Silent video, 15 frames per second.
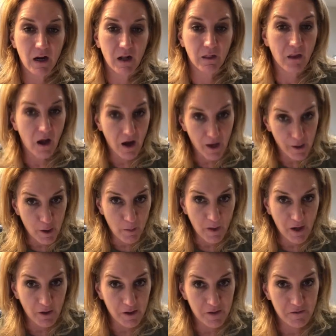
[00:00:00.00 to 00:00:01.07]
a lot
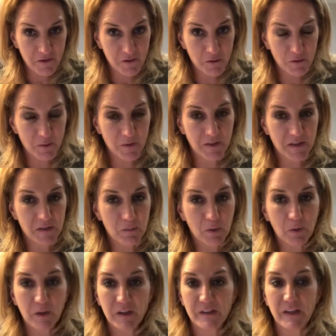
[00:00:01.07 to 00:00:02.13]
about individuals with
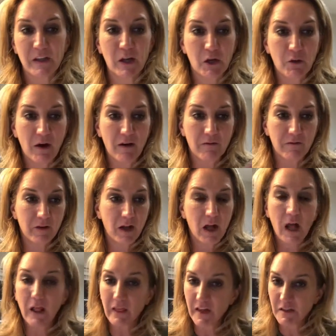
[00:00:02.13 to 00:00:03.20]
disabilities and that you have
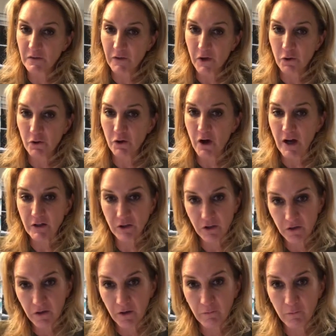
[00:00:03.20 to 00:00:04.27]
less fear and you're
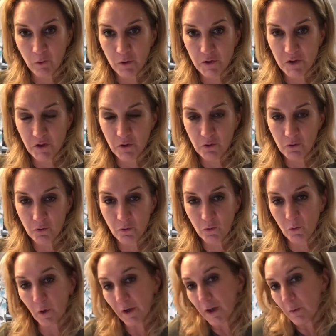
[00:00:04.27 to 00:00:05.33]
actually looking forward to
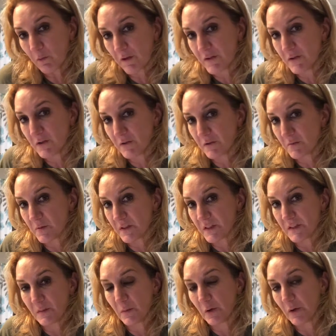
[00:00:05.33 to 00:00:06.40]
working with students with
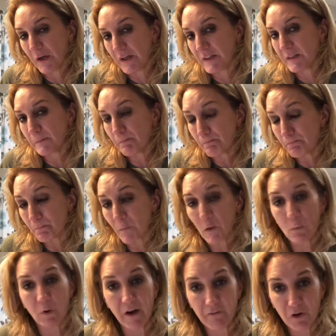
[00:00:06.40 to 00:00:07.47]
disabilities
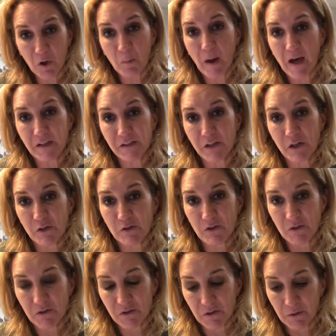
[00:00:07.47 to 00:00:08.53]
in whatever capacity you
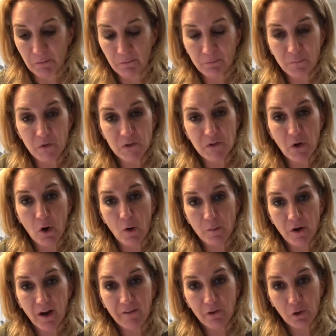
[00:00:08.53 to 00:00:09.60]
choose to. So I hope
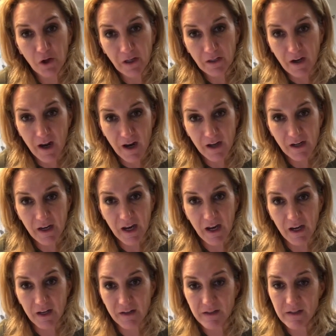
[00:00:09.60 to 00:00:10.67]
you'll have a great night,
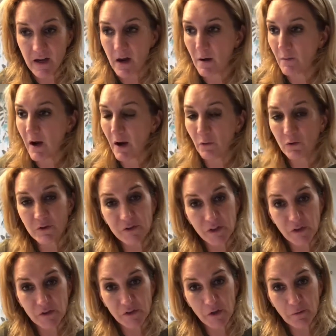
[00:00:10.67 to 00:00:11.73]
and I will
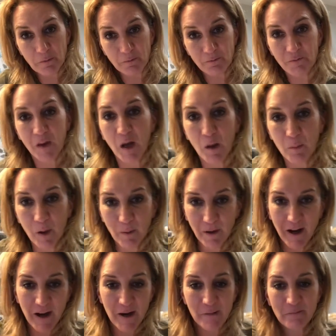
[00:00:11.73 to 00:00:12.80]
see you soon.
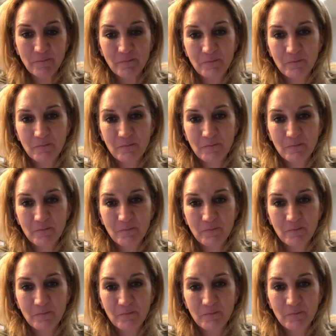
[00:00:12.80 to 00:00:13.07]
Bye-bye.